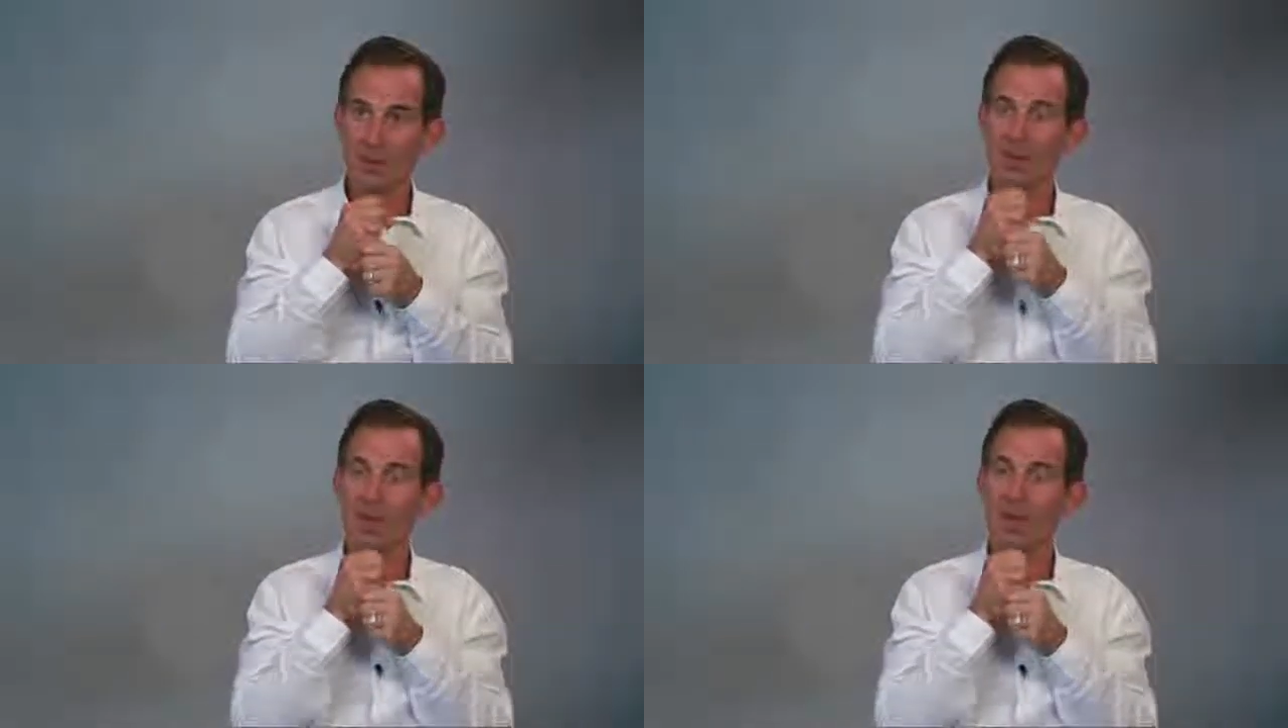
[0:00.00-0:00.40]

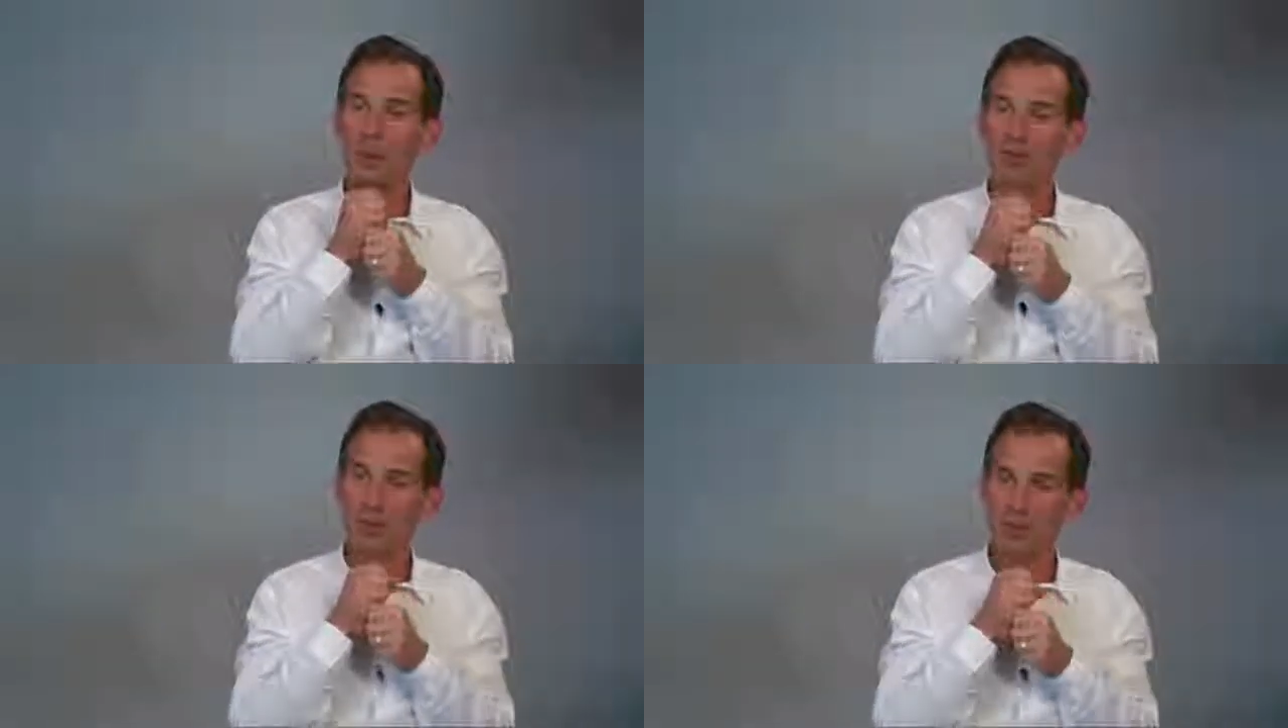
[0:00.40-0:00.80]
and
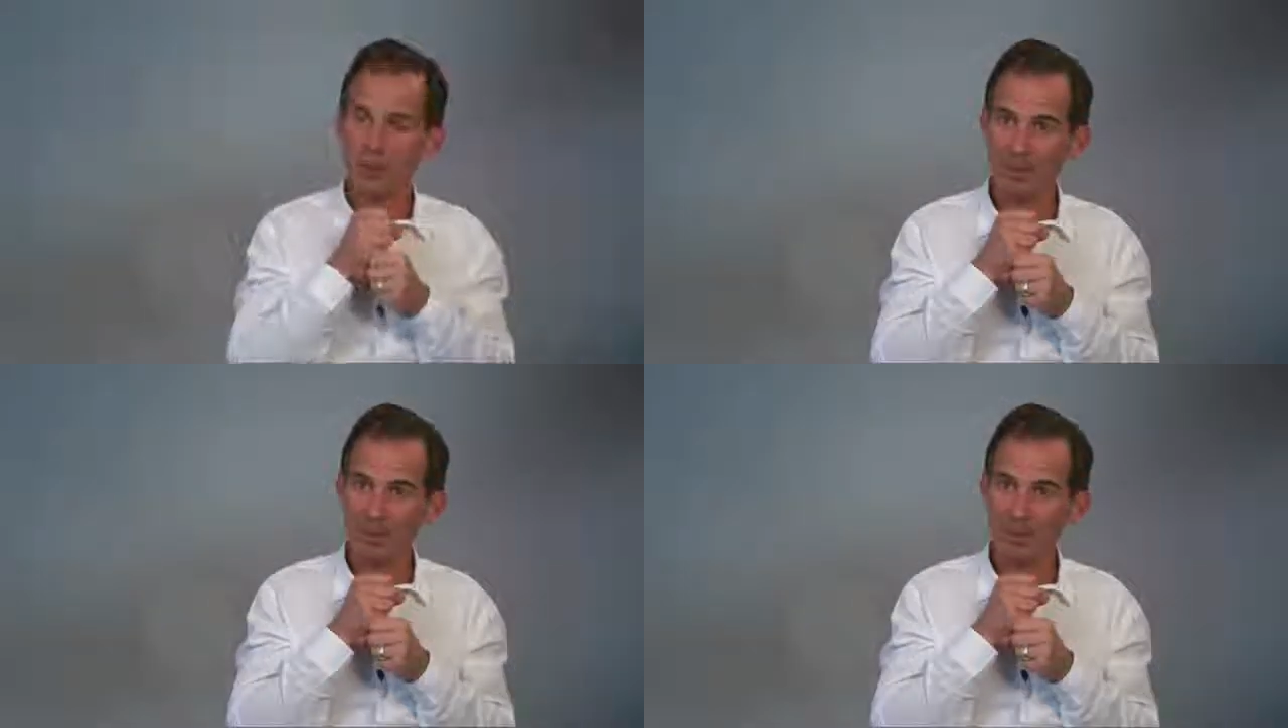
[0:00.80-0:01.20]
becomes a
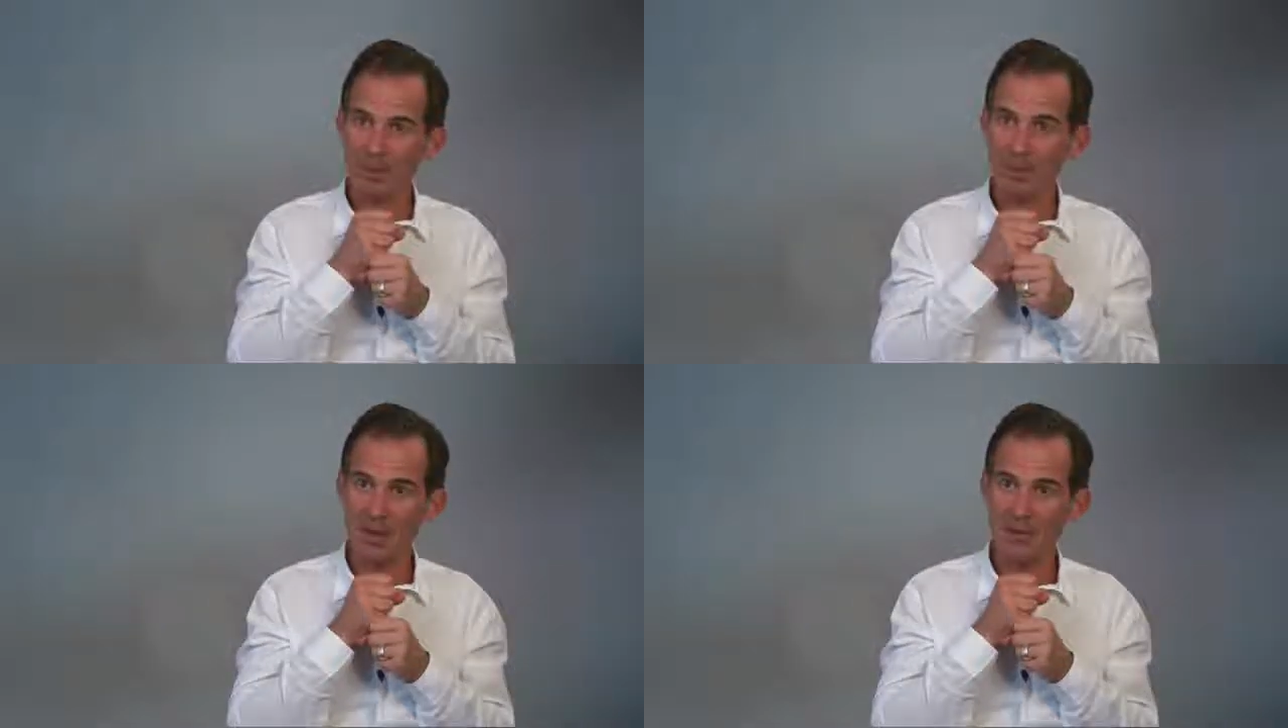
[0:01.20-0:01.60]

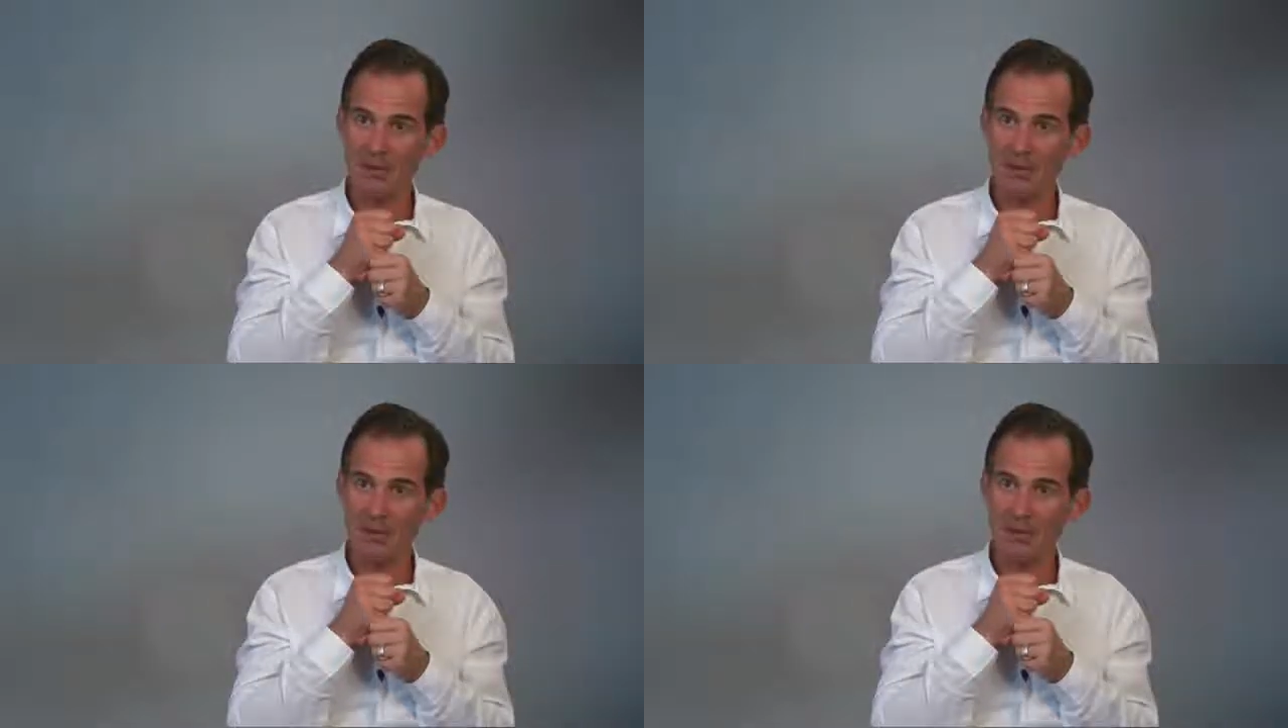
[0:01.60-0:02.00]
separate
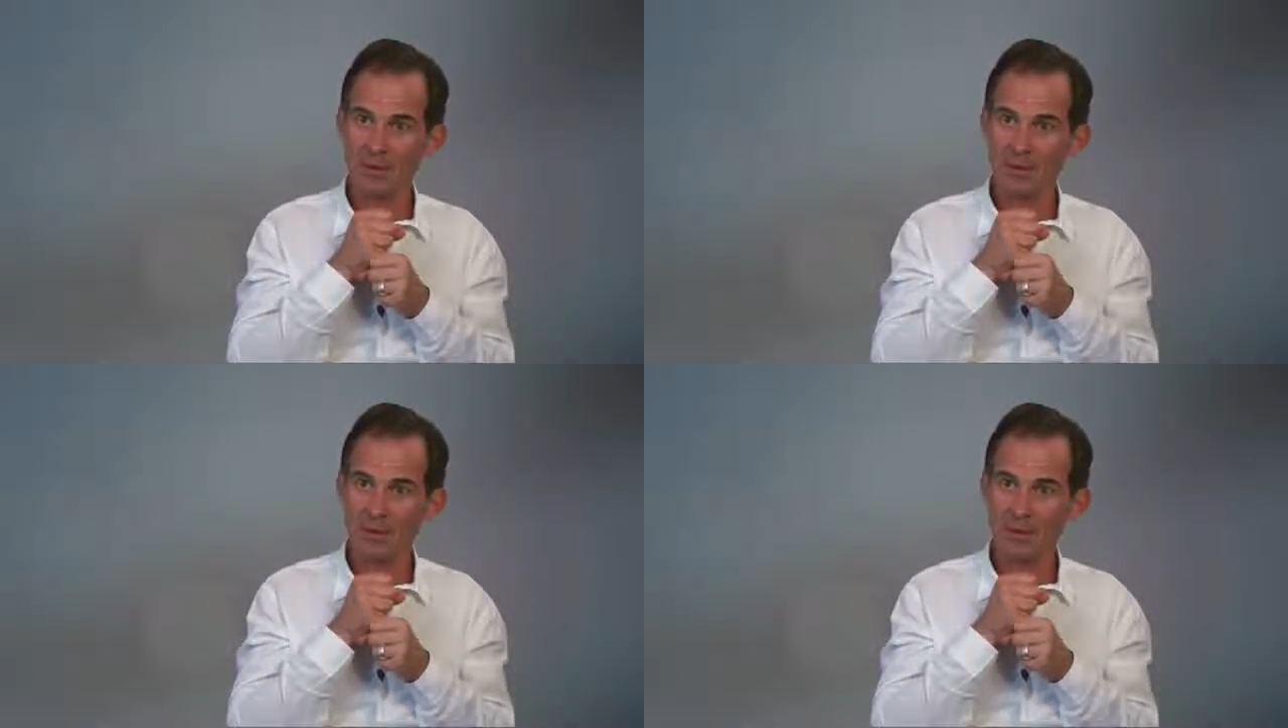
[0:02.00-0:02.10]
mind.